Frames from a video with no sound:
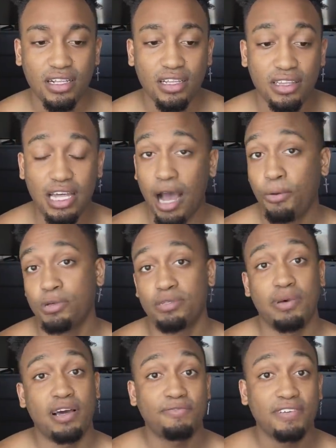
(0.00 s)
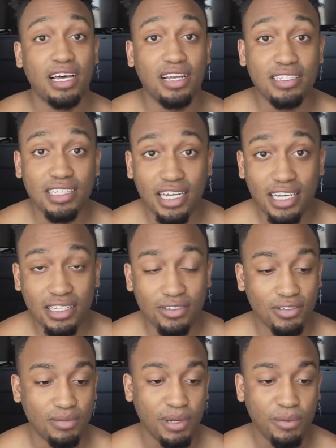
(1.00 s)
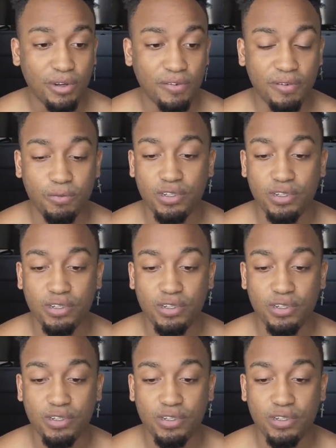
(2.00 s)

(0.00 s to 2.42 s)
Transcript: that was my fiance, this was my boyfriend.